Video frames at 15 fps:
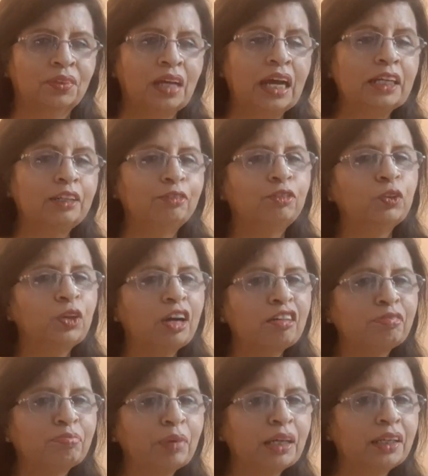And if you
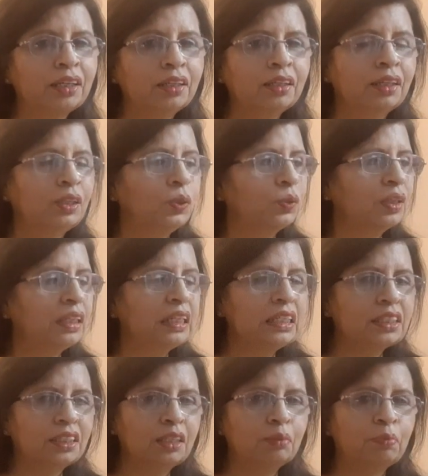have money, you can
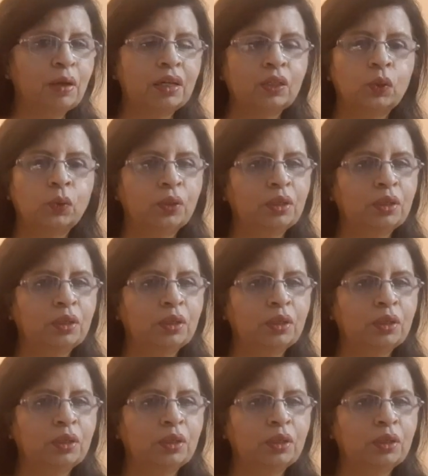easily go